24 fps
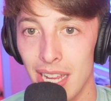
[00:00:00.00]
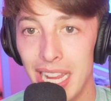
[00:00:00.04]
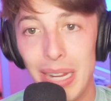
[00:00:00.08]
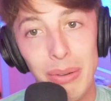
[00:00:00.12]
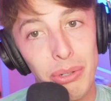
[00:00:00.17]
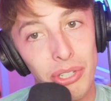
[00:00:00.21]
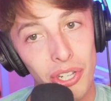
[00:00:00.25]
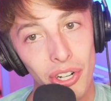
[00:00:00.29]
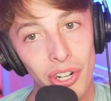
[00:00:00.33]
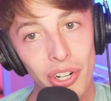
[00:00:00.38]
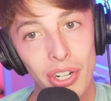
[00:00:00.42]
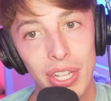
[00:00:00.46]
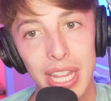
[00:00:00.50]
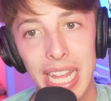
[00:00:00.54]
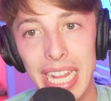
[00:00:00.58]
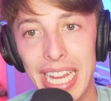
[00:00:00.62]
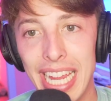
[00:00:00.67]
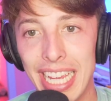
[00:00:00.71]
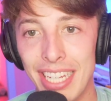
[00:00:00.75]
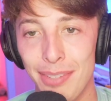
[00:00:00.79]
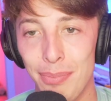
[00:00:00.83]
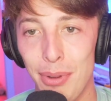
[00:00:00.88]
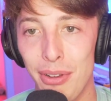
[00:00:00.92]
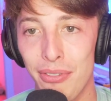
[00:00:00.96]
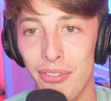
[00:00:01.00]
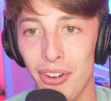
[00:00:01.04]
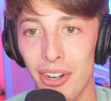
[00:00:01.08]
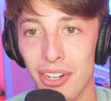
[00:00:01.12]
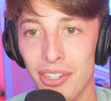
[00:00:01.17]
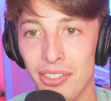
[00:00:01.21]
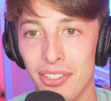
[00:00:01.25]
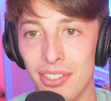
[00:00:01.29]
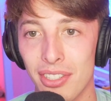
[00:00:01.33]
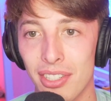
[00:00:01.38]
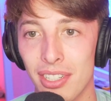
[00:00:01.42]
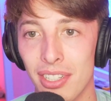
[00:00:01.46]
It was her that kissed me
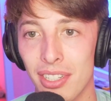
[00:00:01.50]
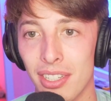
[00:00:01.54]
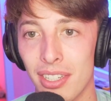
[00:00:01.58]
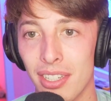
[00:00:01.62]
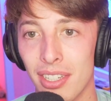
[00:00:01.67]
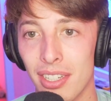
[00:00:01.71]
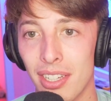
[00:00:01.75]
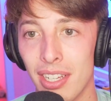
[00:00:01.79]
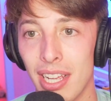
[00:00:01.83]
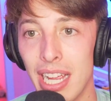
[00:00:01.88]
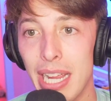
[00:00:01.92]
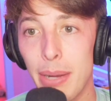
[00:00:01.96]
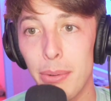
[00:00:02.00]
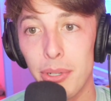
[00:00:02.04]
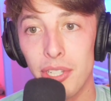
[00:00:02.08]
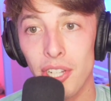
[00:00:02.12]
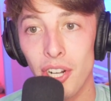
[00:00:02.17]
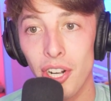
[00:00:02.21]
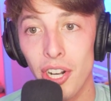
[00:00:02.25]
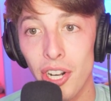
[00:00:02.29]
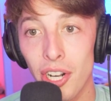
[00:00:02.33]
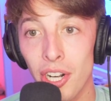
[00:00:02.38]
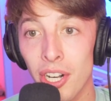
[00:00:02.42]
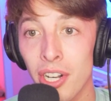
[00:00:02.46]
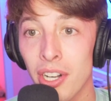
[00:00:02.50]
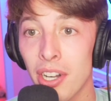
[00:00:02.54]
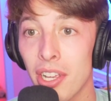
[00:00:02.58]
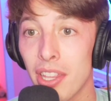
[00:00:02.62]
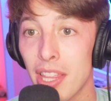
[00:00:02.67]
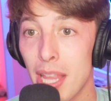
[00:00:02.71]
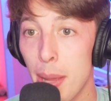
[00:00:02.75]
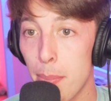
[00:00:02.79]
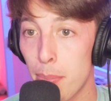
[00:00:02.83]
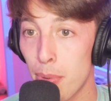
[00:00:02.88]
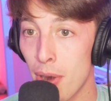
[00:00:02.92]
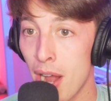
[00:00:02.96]
first. It was her
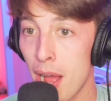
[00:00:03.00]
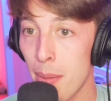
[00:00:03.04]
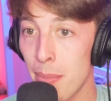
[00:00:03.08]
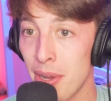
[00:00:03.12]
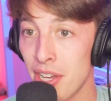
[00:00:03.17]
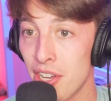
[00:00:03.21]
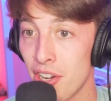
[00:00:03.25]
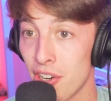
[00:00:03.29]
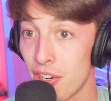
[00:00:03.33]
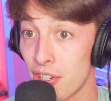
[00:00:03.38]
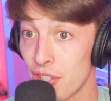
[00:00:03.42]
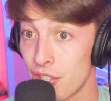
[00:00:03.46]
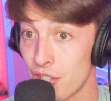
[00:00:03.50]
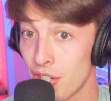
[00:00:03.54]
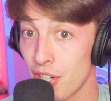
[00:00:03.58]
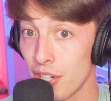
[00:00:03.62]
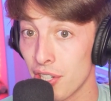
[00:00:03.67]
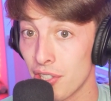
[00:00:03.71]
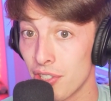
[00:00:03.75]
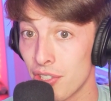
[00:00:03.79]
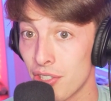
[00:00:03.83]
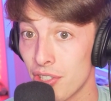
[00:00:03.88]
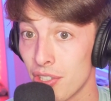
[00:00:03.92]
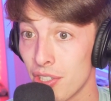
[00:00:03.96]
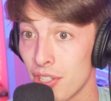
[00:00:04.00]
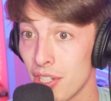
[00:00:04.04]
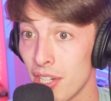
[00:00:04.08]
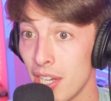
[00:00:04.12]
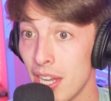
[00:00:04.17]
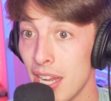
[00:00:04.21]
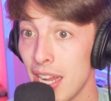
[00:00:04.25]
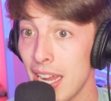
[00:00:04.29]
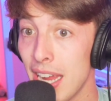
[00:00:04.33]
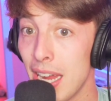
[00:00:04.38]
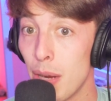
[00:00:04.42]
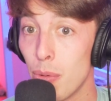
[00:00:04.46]
that brought me to her church.
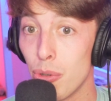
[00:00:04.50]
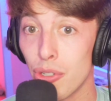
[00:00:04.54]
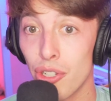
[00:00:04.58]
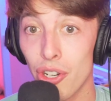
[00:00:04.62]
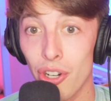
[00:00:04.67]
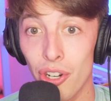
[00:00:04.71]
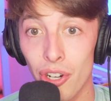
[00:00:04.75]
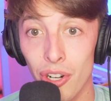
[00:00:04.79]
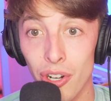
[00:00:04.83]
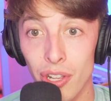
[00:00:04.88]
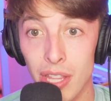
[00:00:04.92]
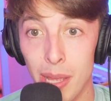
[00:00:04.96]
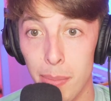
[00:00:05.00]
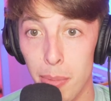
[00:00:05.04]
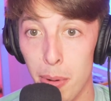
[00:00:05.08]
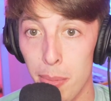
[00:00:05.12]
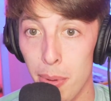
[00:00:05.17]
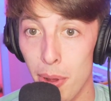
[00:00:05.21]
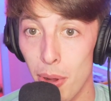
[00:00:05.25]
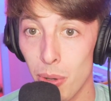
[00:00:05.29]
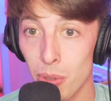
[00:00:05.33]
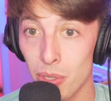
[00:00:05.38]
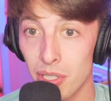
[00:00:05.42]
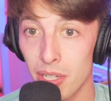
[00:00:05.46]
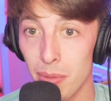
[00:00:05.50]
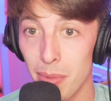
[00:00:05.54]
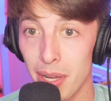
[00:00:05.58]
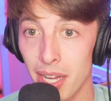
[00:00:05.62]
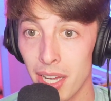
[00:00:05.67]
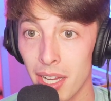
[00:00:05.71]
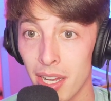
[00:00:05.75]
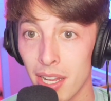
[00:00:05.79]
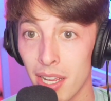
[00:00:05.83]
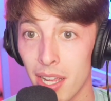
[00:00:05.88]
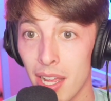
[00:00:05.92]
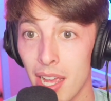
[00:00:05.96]
It was her that proposed to
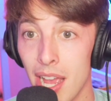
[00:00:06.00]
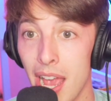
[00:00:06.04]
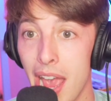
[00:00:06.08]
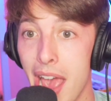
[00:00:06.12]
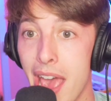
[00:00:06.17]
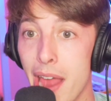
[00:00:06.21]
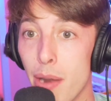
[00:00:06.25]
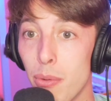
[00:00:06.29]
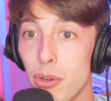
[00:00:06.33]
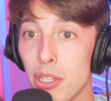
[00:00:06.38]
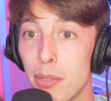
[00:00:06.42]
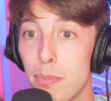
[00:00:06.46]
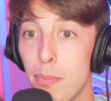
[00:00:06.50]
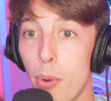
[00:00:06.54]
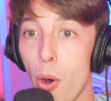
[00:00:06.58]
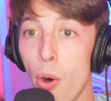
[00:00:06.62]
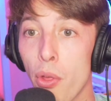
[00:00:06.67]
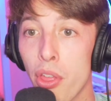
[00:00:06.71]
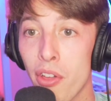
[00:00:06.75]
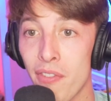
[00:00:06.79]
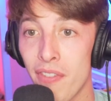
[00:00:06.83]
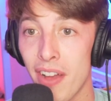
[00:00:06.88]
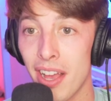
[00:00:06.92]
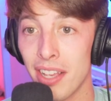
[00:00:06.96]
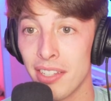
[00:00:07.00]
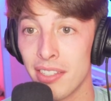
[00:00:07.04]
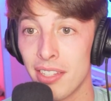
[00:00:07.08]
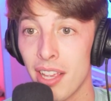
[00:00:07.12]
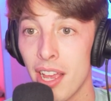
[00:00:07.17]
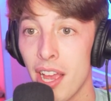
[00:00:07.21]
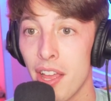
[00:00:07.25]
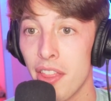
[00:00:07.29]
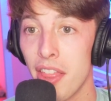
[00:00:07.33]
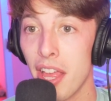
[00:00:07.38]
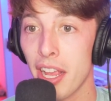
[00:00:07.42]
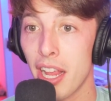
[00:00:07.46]
me. And it was both of us
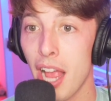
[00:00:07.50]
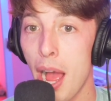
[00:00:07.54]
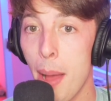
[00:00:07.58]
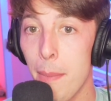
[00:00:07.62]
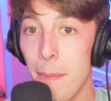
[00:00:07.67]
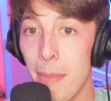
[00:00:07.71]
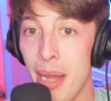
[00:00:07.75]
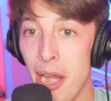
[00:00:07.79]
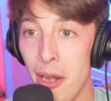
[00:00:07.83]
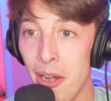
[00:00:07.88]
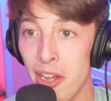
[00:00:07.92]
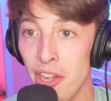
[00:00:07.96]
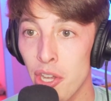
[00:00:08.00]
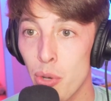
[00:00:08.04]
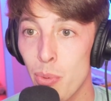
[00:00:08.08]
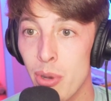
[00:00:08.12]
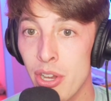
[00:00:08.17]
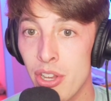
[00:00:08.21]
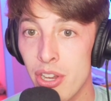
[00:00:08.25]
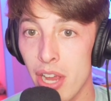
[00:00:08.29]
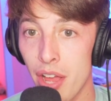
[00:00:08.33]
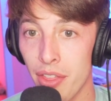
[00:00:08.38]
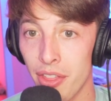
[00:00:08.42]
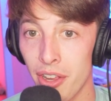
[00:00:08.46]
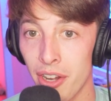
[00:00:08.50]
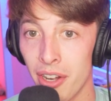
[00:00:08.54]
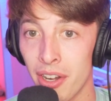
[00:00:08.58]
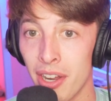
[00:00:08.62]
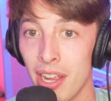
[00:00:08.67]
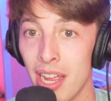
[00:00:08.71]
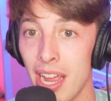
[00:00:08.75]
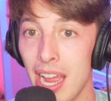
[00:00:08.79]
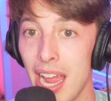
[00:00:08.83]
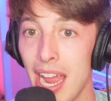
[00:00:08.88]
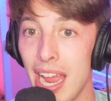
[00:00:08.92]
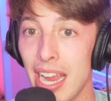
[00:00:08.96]
that got married to each other
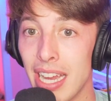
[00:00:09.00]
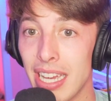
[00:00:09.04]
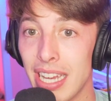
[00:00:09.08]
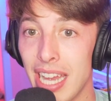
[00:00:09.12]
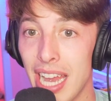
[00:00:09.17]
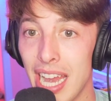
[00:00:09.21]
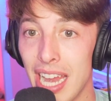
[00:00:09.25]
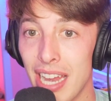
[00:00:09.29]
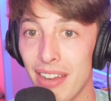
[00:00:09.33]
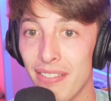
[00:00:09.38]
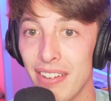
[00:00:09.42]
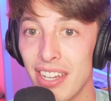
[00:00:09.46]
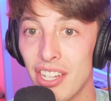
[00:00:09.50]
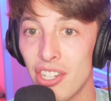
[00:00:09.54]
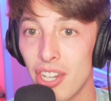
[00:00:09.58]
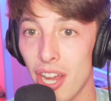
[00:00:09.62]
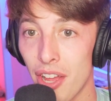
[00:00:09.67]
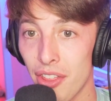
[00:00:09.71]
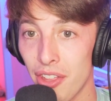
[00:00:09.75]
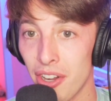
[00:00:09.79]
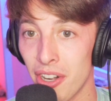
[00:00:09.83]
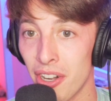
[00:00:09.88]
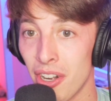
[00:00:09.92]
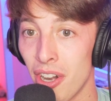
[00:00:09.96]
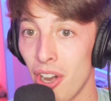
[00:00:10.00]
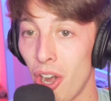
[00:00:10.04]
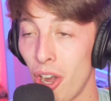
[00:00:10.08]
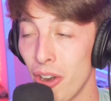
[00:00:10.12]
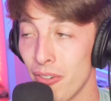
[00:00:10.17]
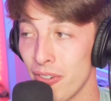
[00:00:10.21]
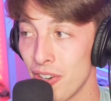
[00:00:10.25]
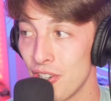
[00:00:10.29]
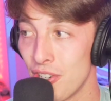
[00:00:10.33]
and gave each other our